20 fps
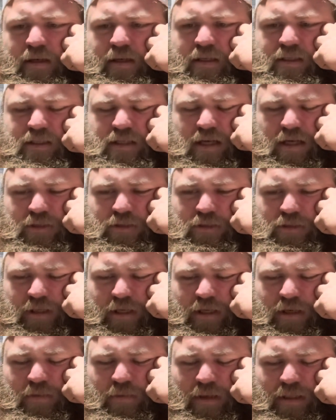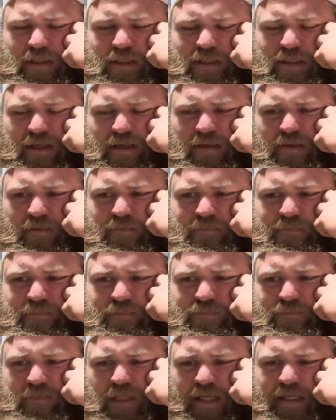It's concentrated around the tongue,
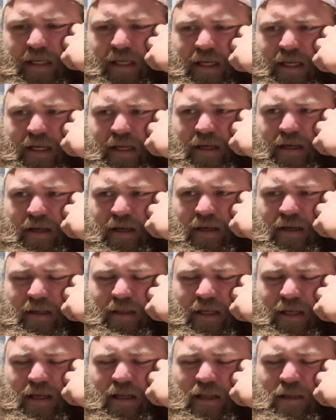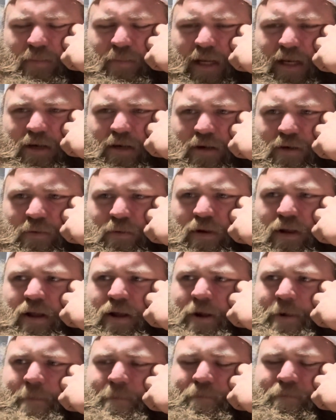like a uh, like a jalapeno
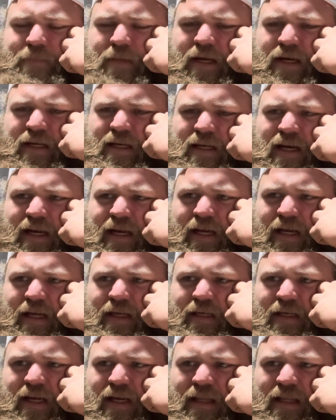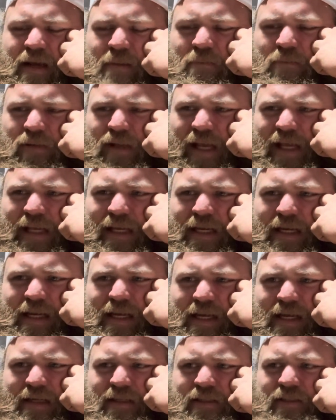and a cayenne, kind of that blankety
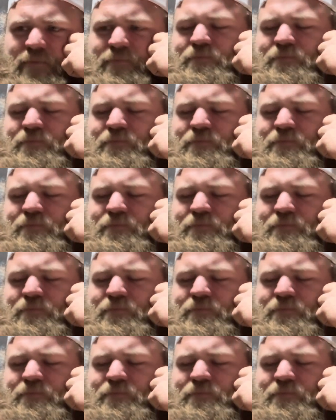heat.